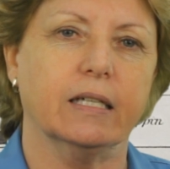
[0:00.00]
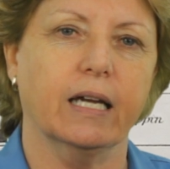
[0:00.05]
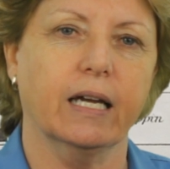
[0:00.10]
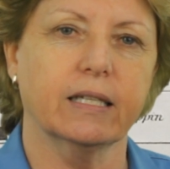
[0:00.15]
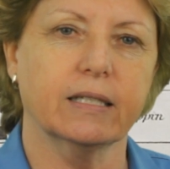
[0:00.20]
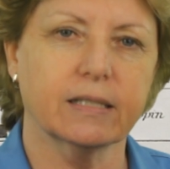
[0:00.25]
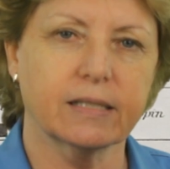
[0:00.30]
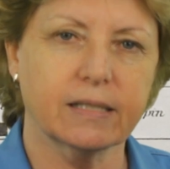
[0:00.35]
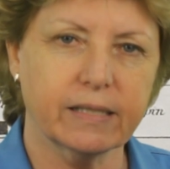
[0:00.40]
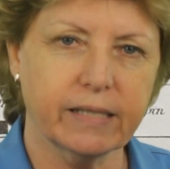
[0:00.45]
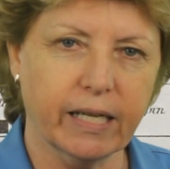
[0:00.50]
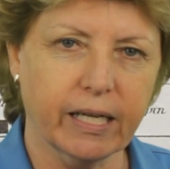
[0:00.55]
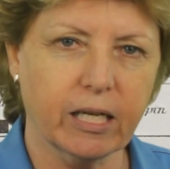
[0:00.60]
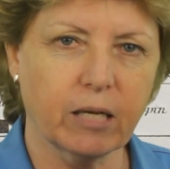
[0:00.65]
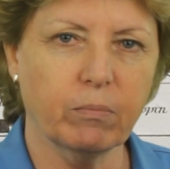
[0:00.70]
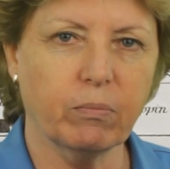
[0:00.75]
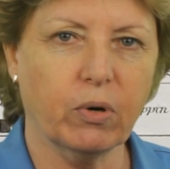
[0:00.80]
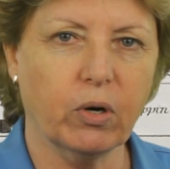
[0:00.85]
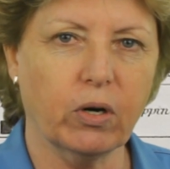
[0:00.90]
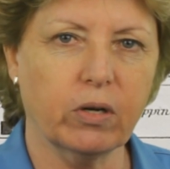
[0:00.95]
and the
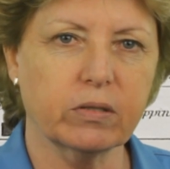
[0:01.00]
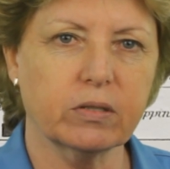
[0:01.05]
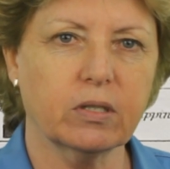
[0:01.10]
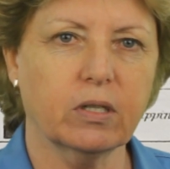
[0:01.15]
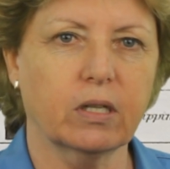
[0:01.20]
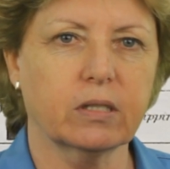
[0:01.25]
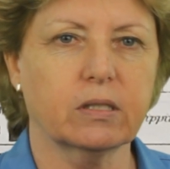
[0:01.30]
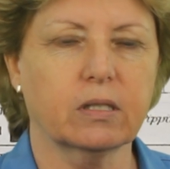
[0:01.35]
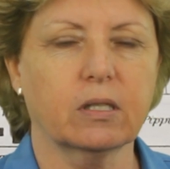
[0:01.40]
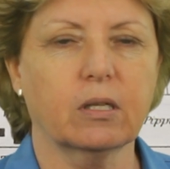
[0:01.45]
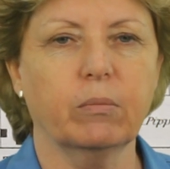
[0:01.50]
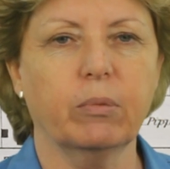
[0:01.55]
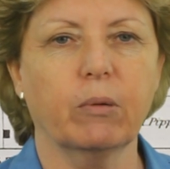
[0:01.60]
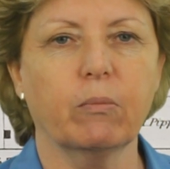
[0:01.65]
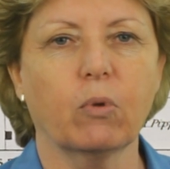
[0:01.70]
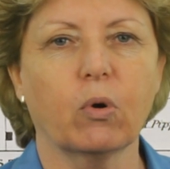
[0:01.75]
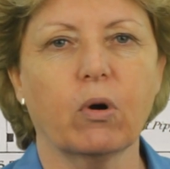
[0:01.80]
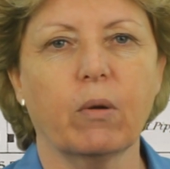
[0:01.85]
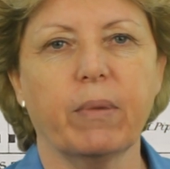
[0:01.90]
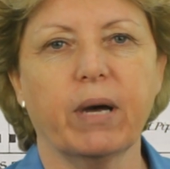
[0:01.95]
second part talks a little bit
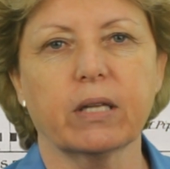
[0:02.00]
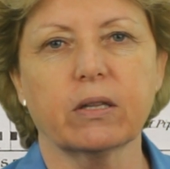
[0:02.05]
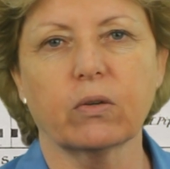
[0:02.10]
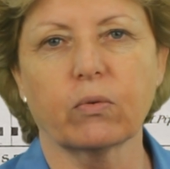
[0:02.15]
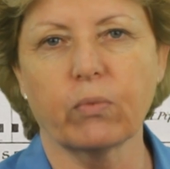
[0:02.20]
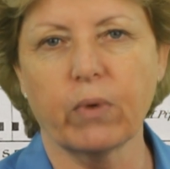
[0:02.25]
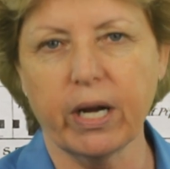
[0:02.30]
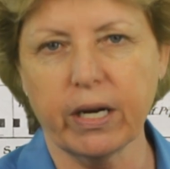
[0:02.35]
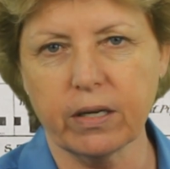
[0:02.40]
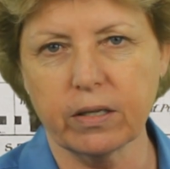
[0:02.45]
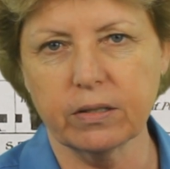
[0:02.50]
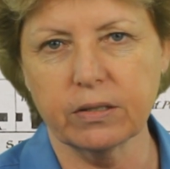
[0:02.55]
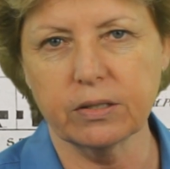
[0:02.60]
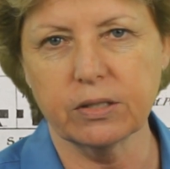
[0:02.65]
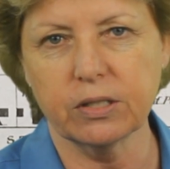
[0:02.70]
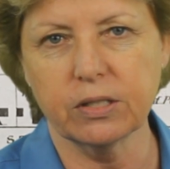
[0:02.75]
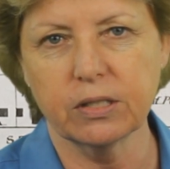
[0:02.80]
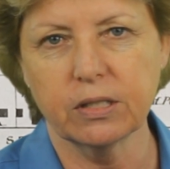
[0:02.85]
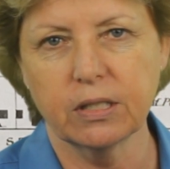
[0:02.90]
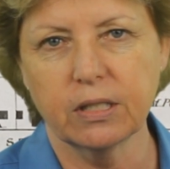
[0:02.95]
more about the
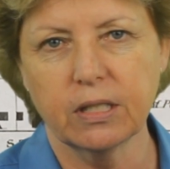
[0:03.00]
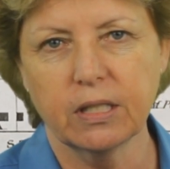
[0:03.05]
records,